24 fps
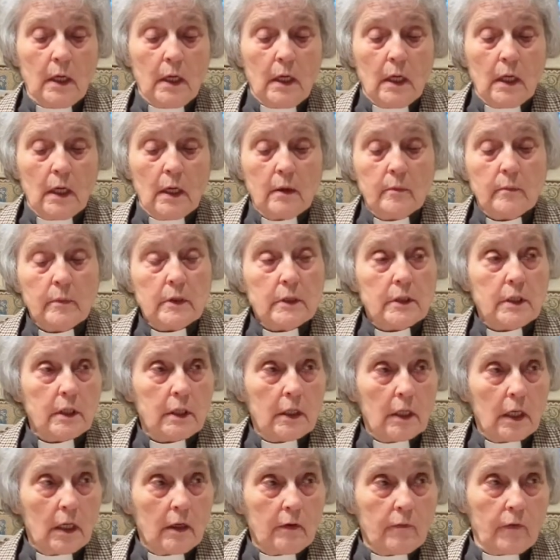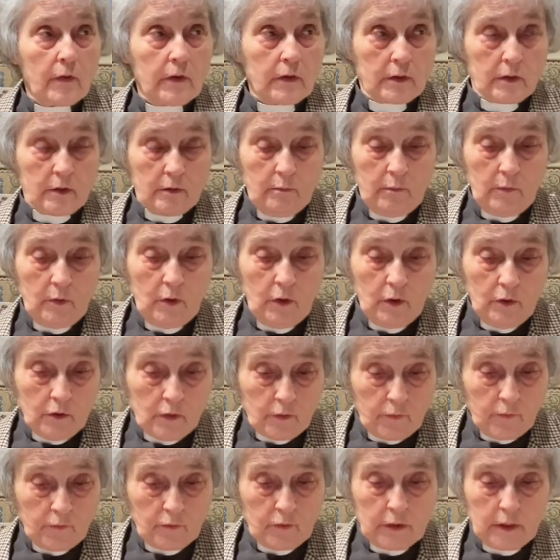as he gave her some
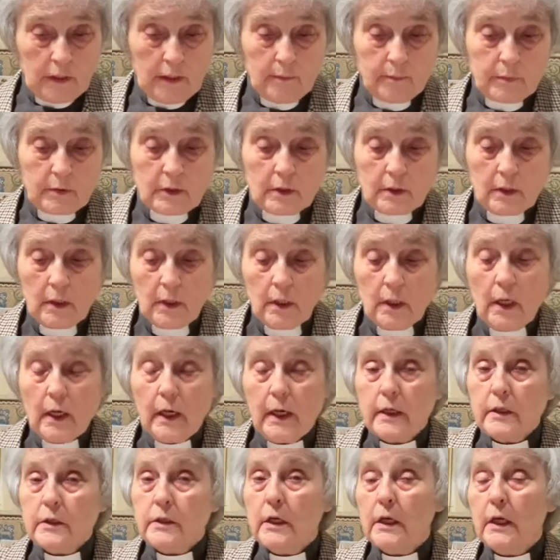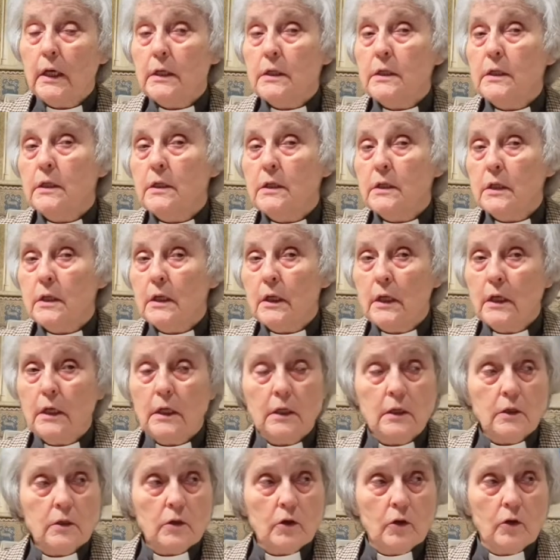useful tips how to get into the
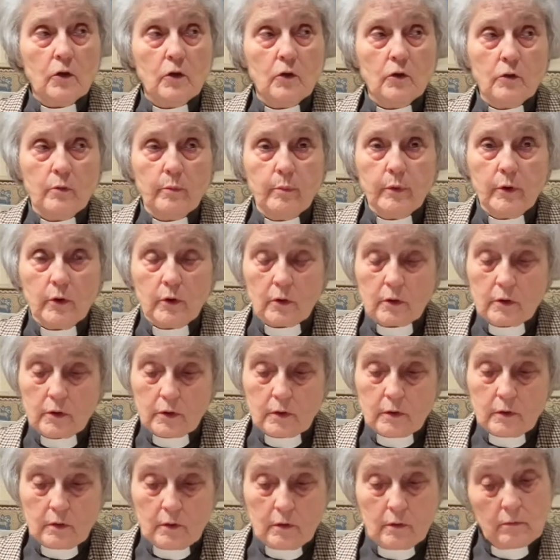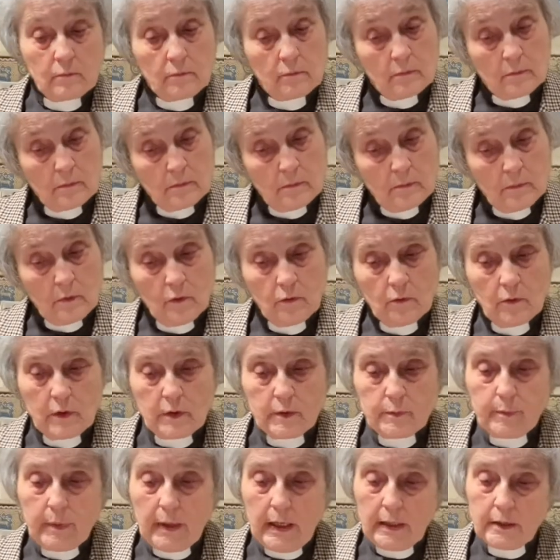king's good books, or his
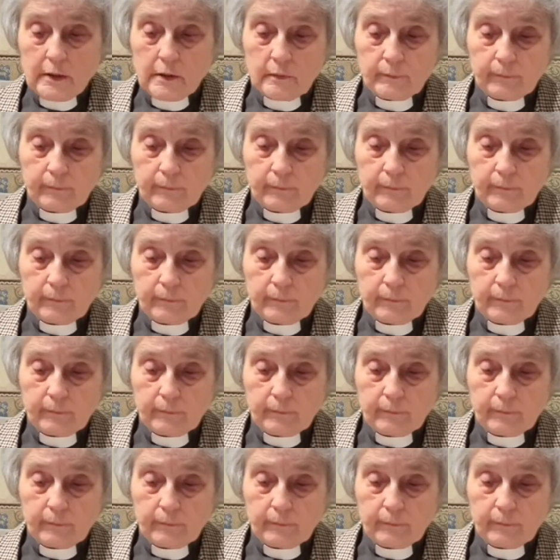bed.